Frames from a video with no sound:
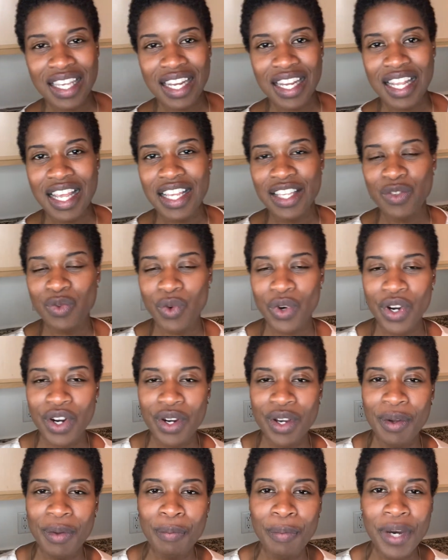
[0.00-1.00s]
And as
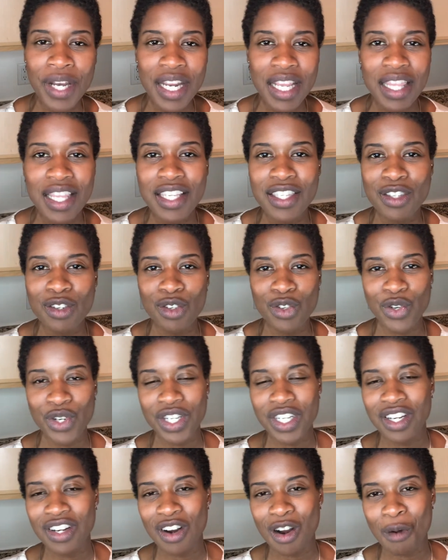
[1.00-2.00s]
we're putting this
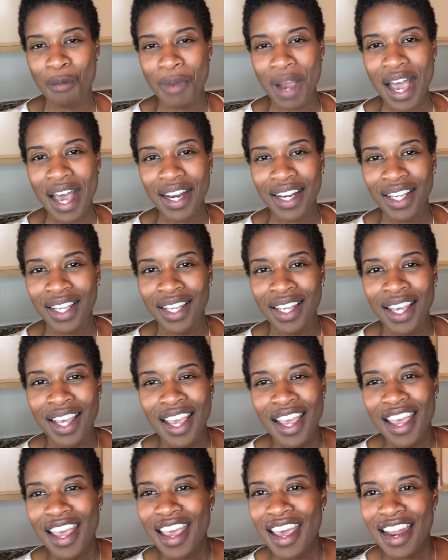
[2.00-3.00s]
nutrition in our body,
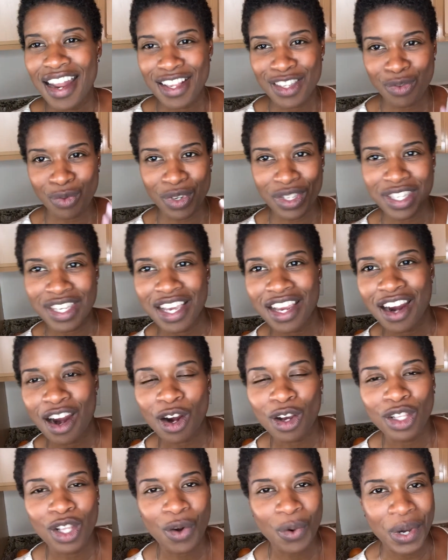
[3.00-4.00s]
and as we're seeing
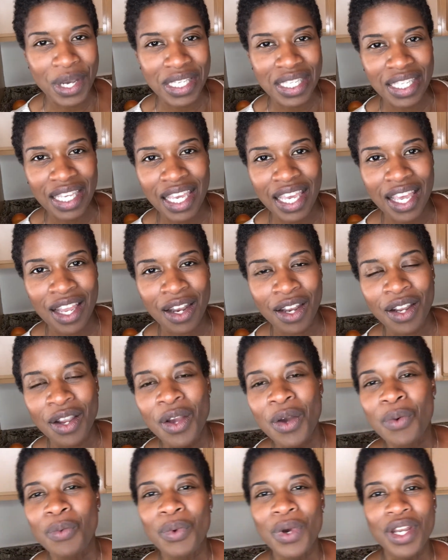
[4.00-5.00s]
our glowing skin,
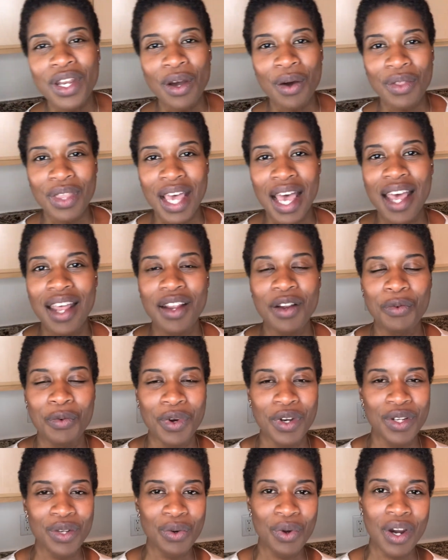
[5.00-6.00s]
we know that
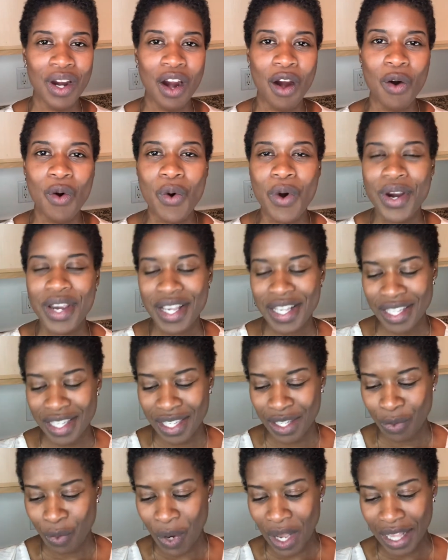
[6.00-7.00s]
we're doing our
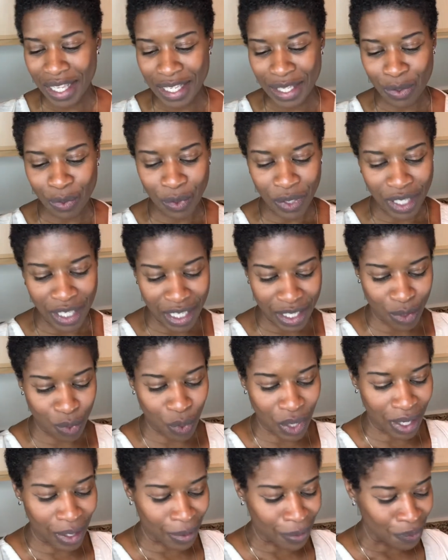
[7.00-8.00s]
organs well as good as
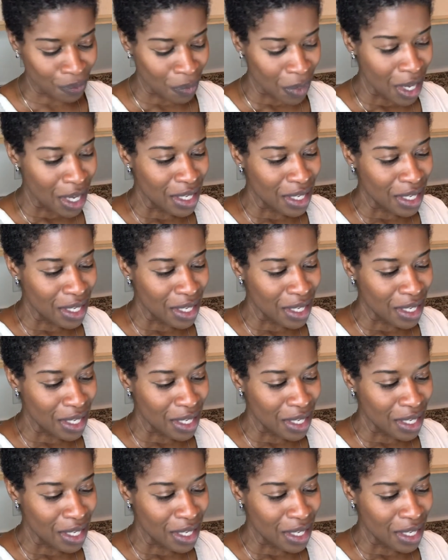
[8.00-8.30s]
well.